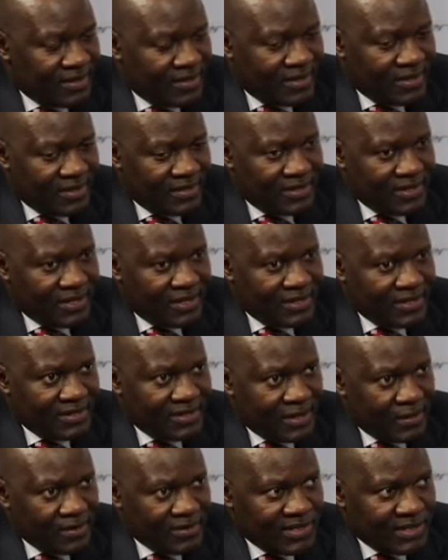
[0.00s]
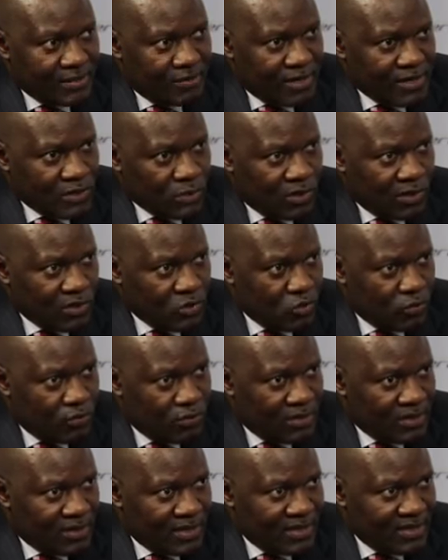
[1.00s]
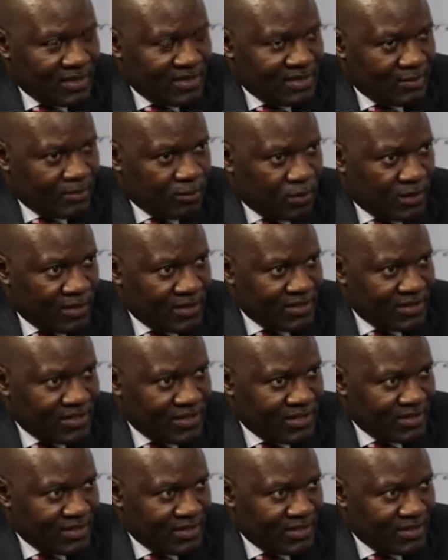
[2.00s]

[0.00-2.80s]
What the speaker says: And the 300,000 was going to be deployed